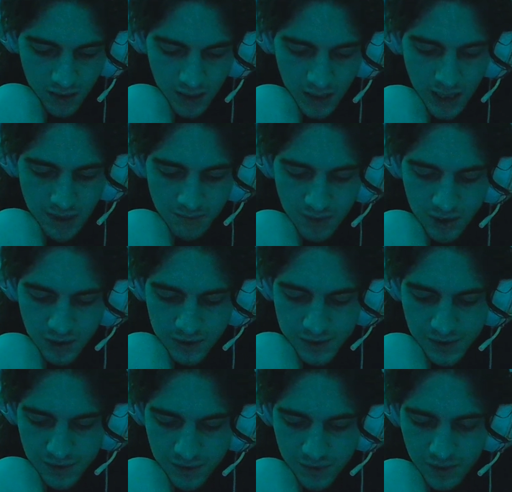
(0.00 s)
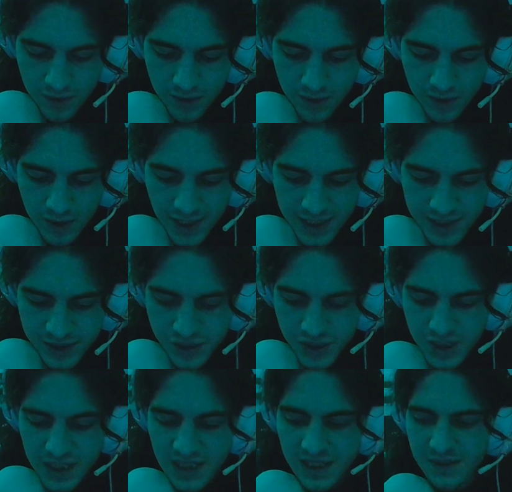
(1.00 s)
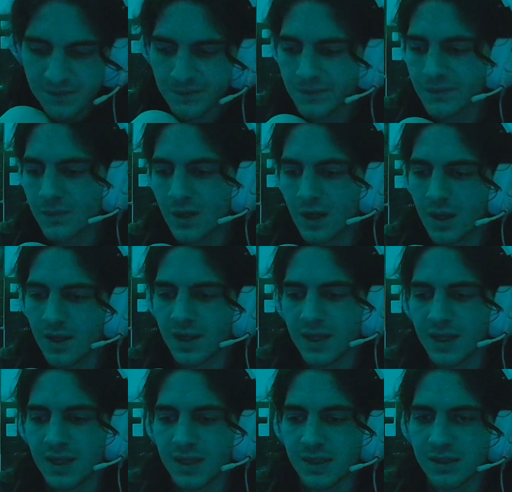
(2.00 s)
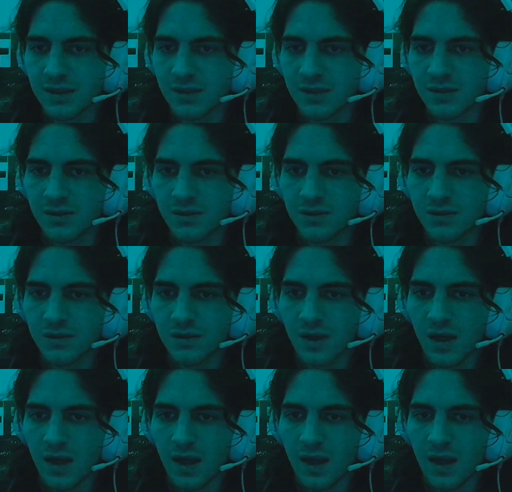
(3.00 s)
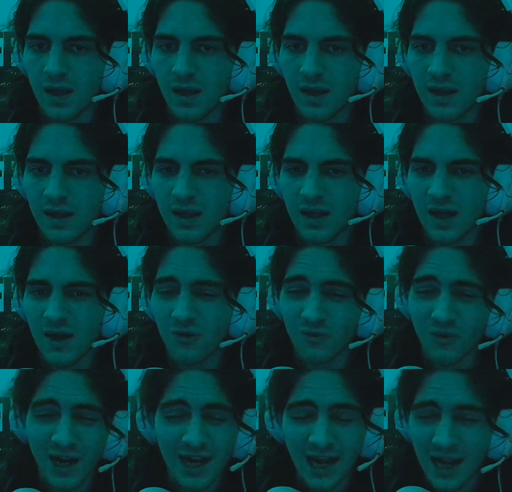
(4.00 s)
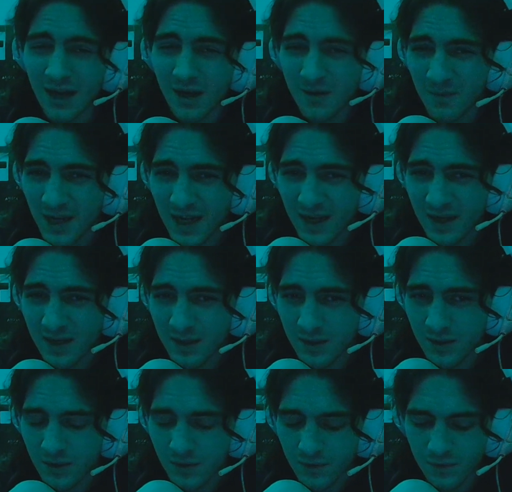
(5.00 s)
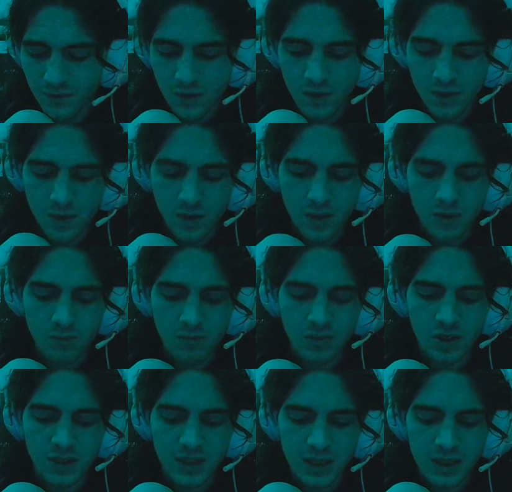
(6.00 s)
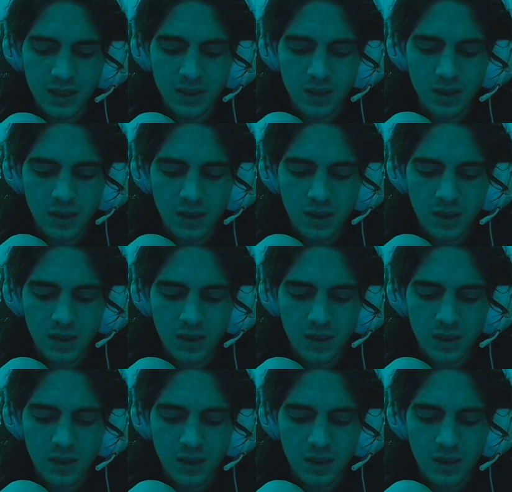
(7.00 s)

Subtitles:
And Marcos Aurora as Chidi. He's a right-hand man of Marquis.